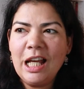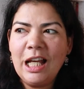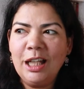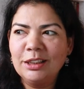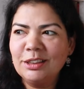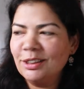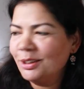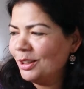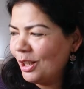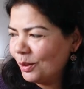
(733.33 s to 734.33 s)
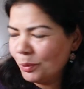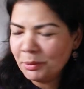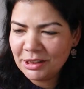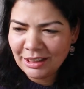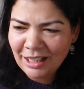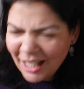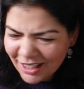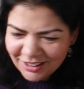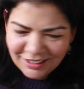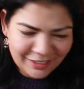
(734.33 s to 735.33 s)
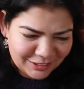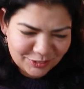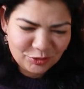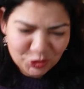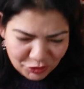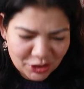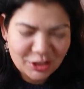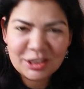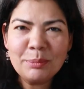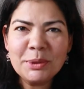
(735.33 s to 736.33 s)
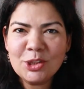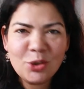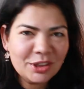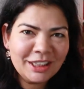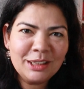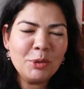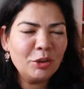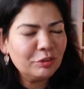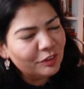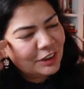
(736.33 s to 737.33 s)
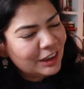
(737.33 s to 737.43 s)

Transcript: And another woman said, hey, like, you got your slippers on, take them off.